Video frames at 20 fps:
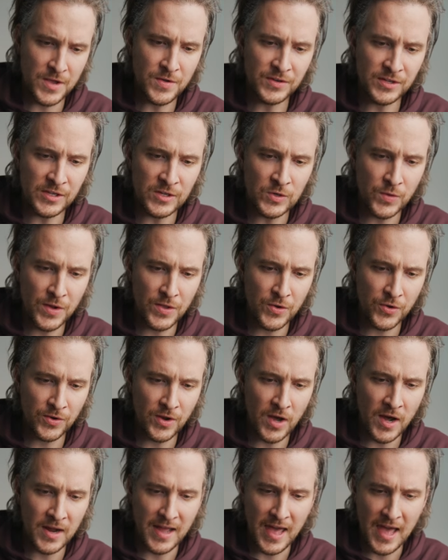do you do when you're
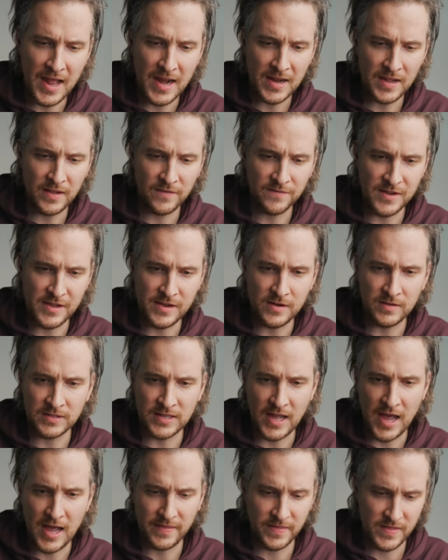not editing
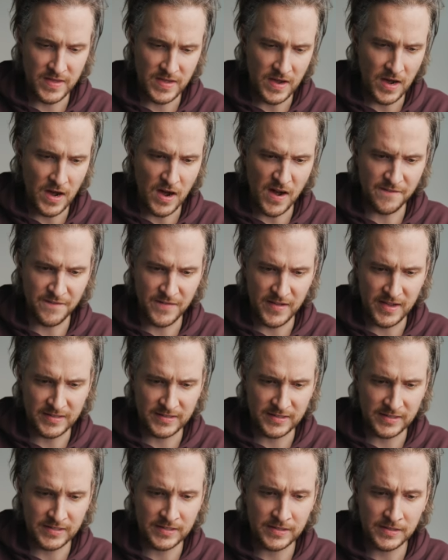videos at the
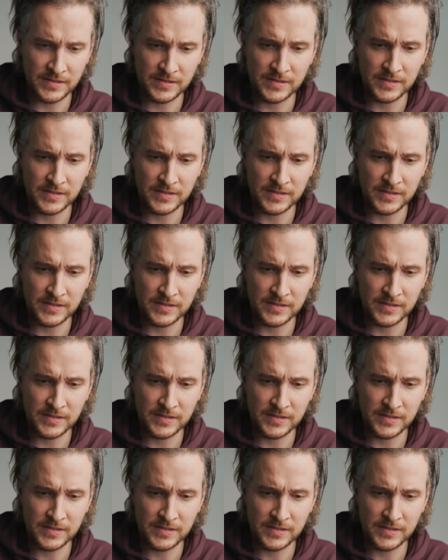office?